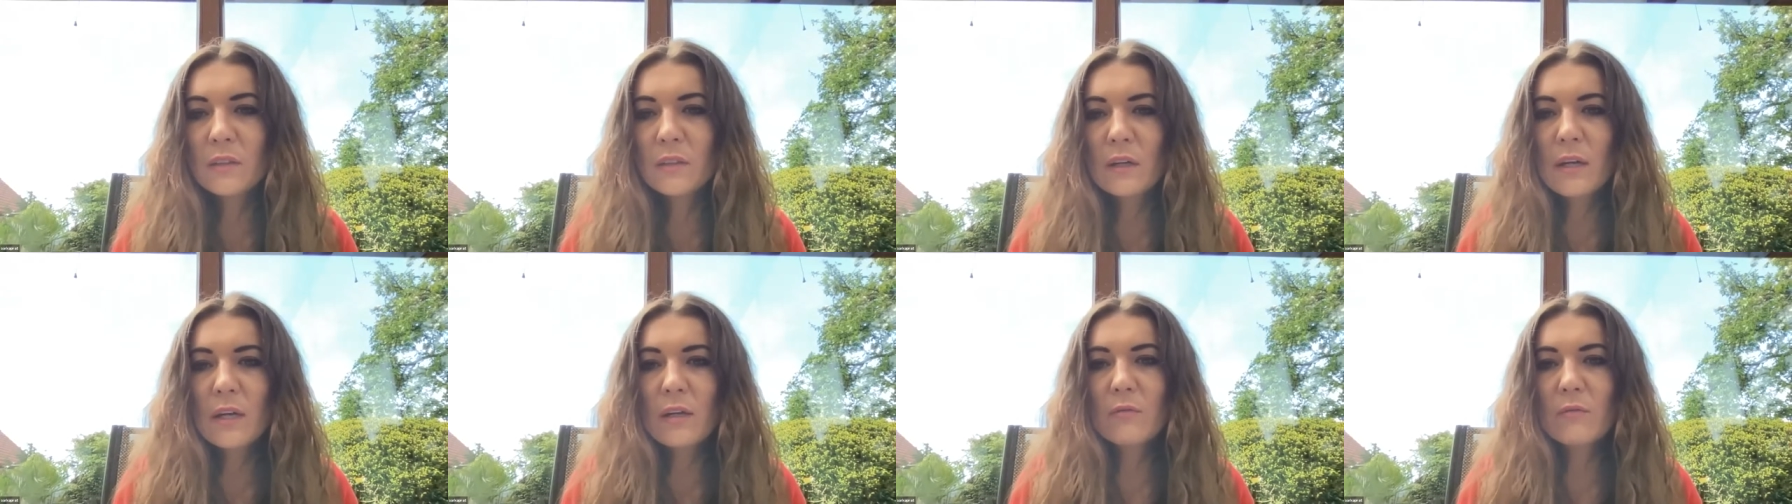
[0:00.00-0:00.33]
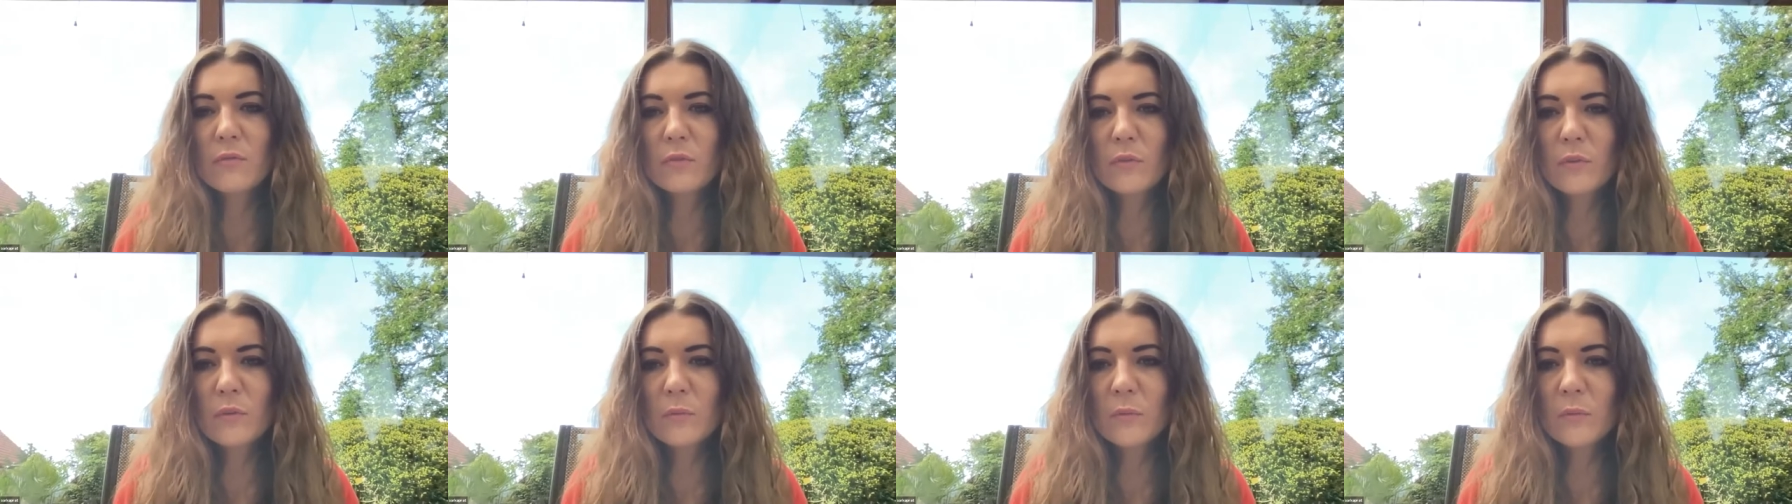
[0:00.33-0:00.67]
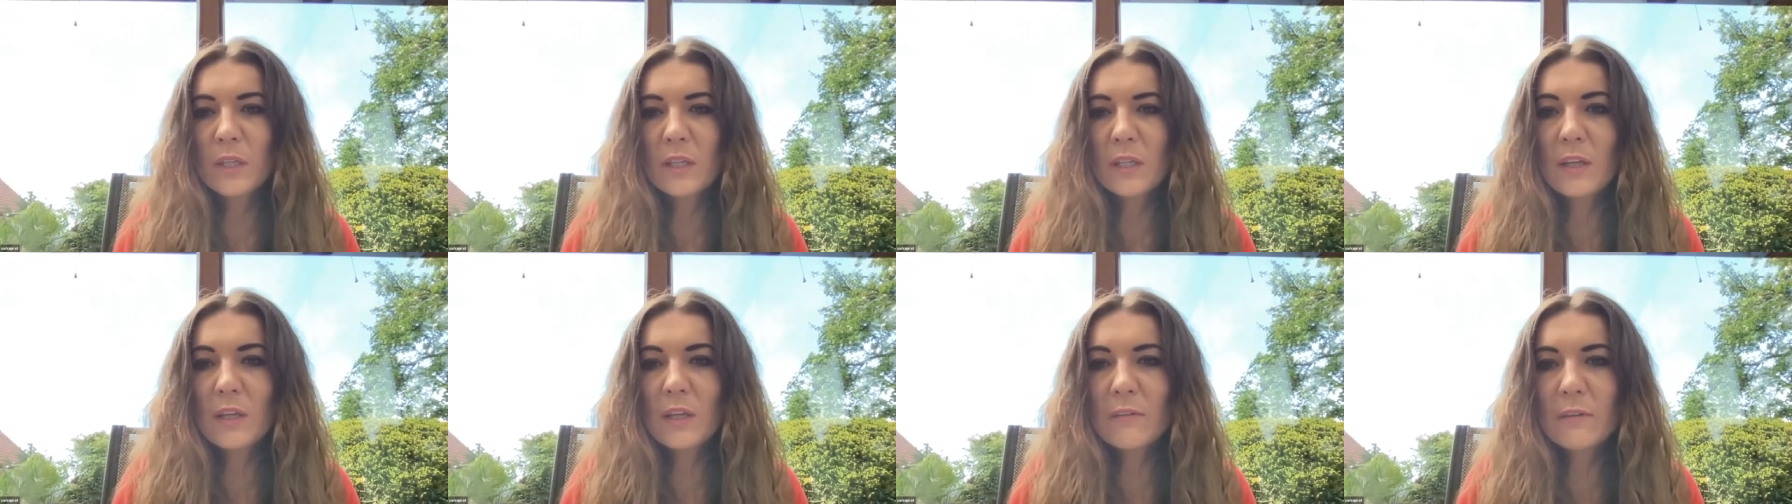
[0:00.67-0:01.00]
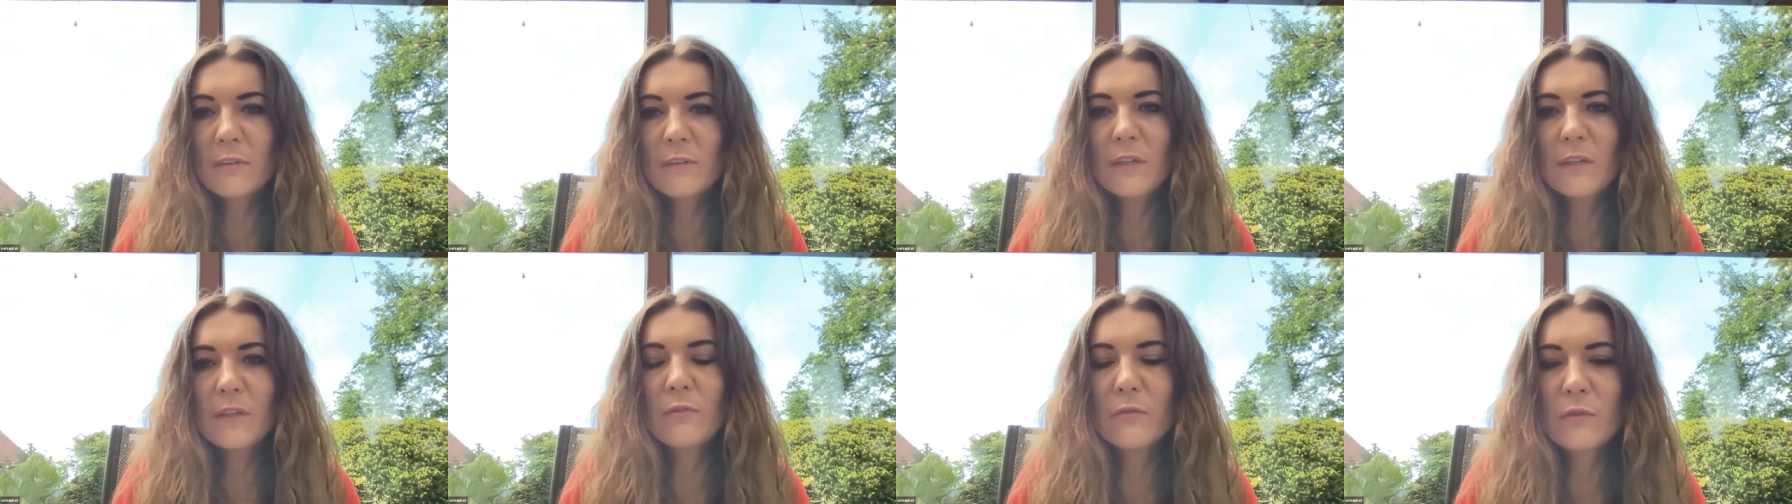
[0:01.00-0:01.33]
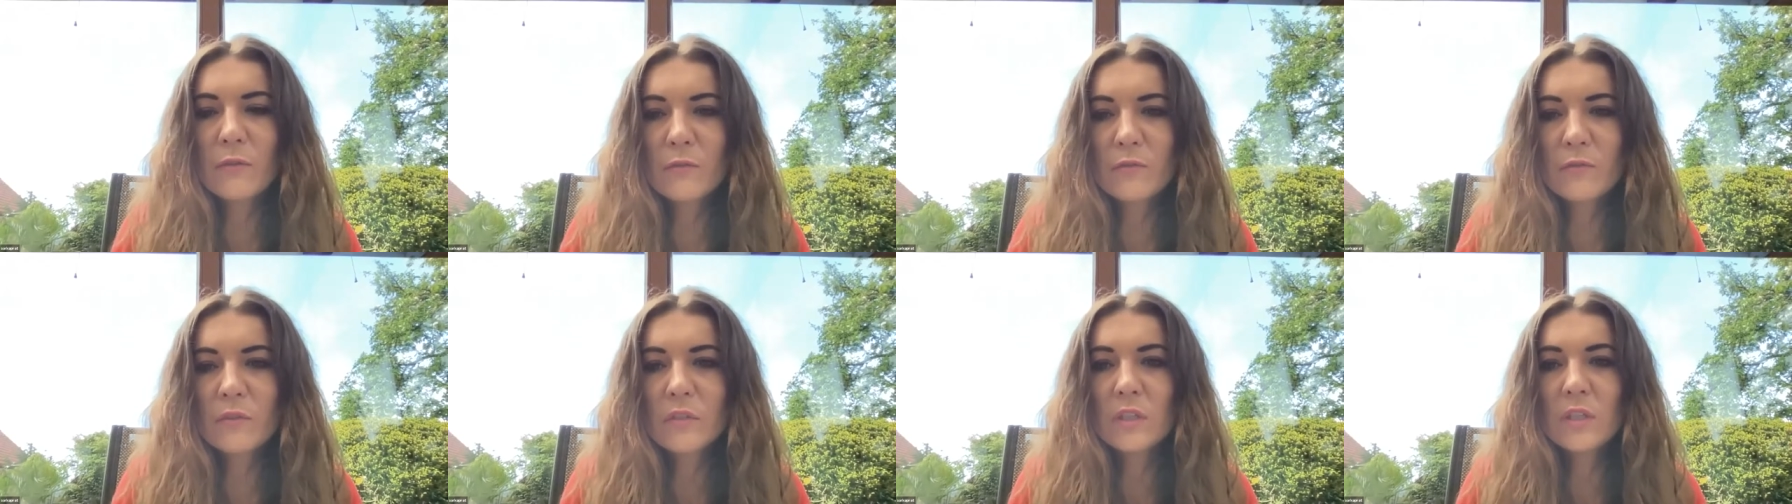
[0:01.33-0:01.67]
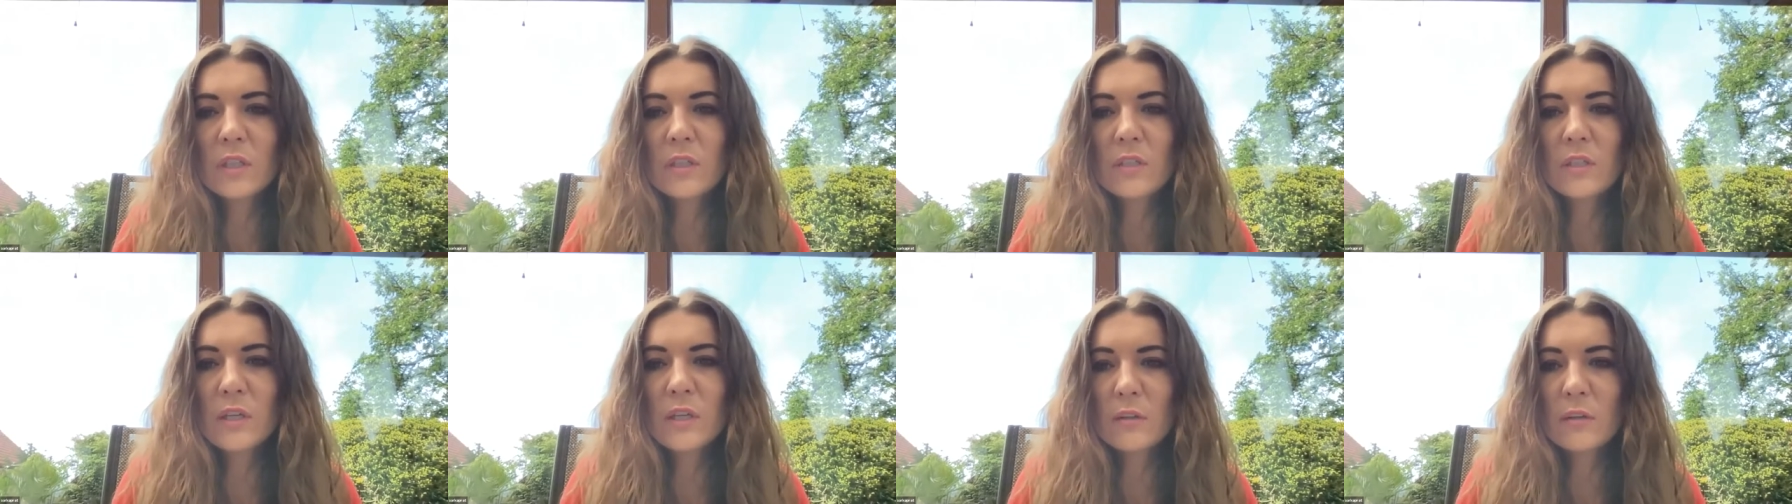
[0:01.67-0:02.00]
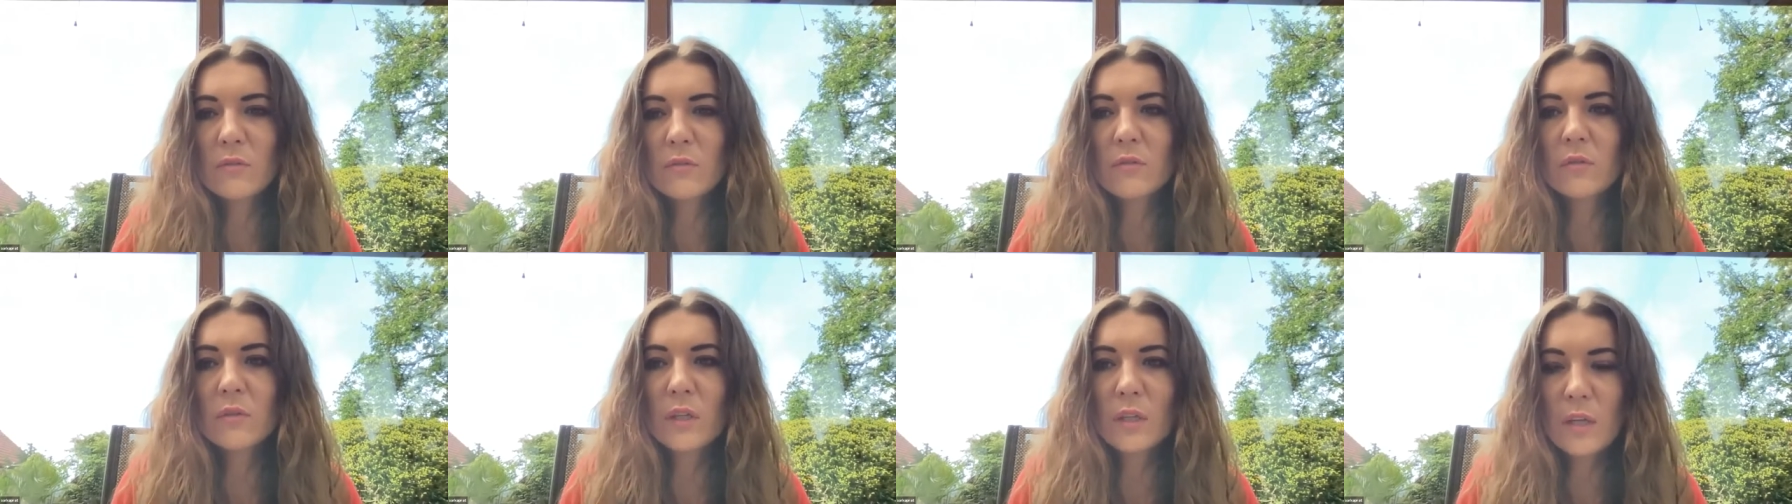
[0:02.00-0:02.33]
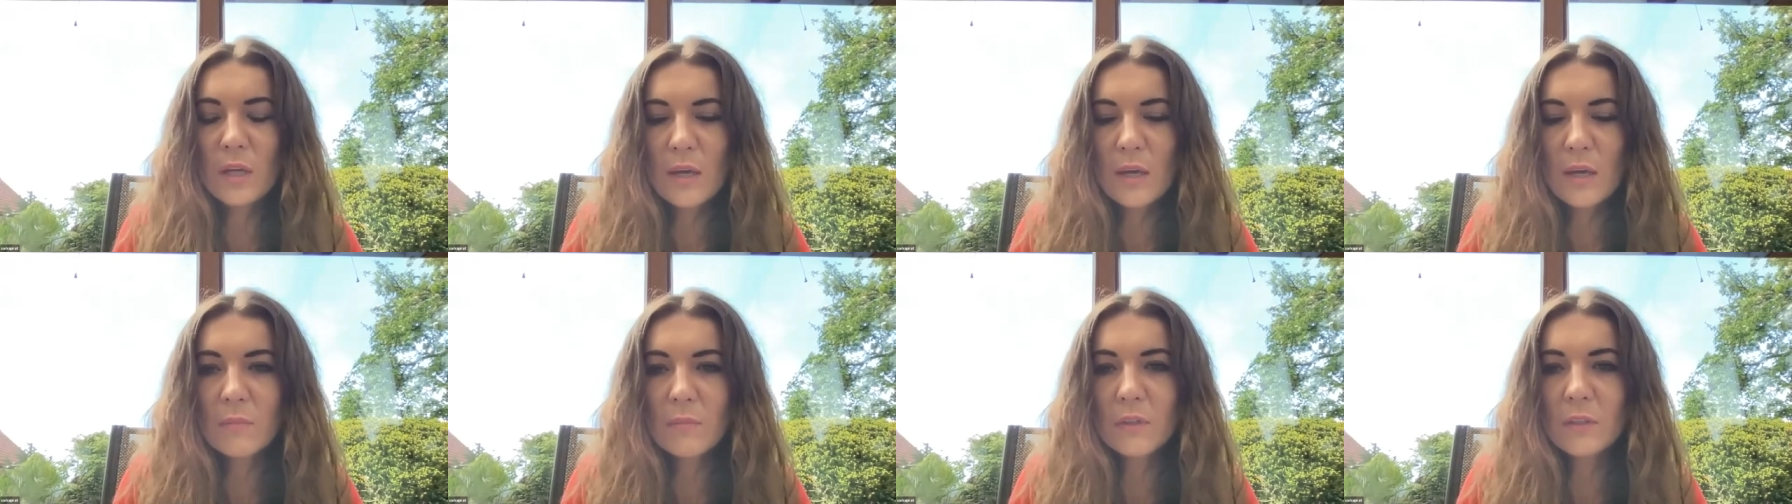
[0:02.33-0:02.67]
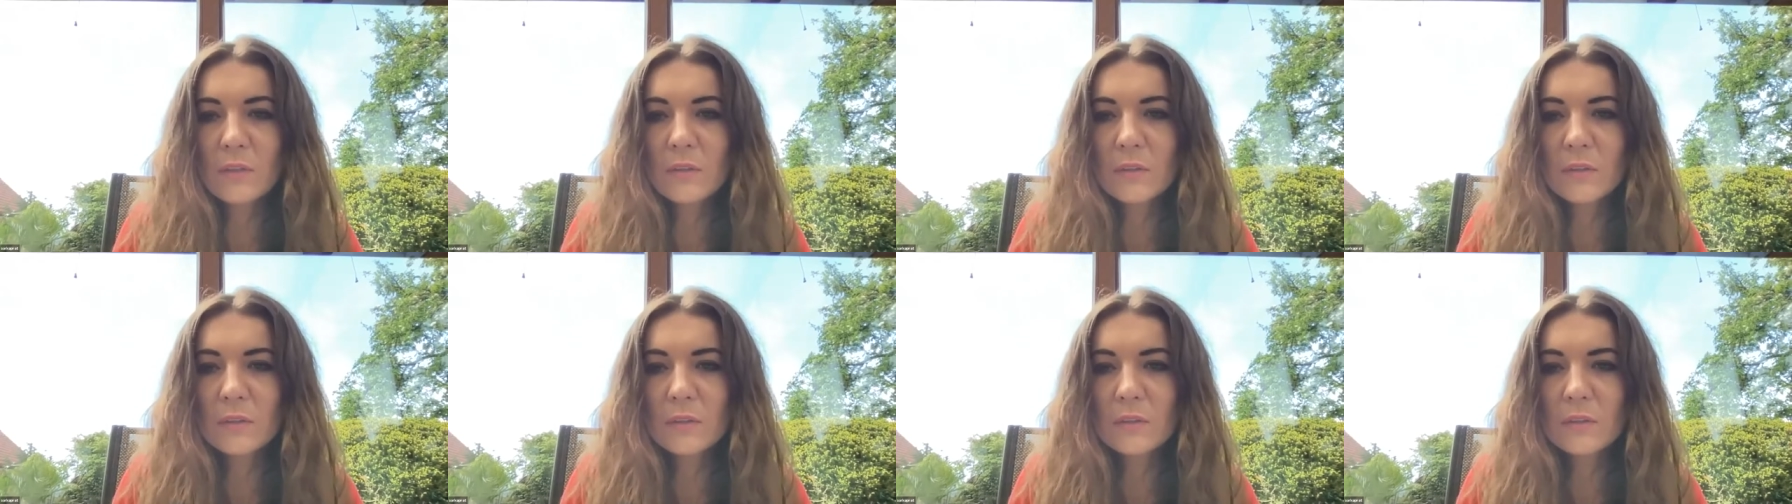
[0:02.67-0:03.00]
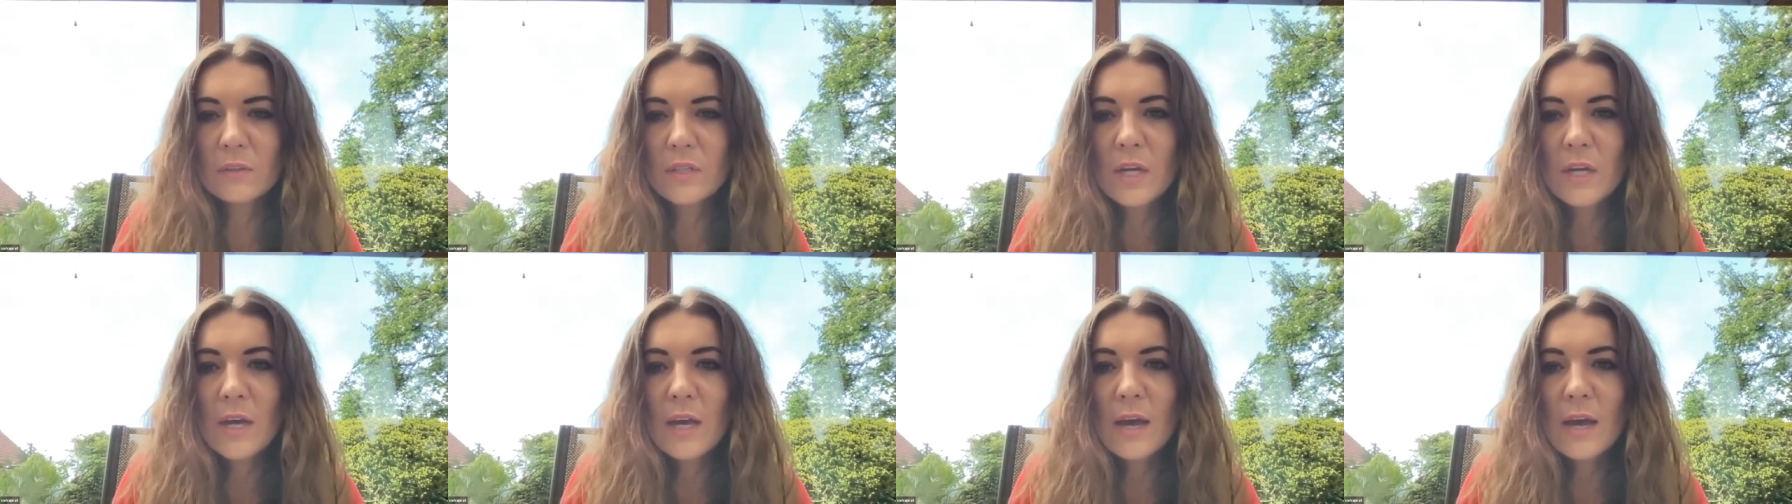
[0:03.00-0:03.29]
I am from Jihlava. We have 50,000 inhabitants,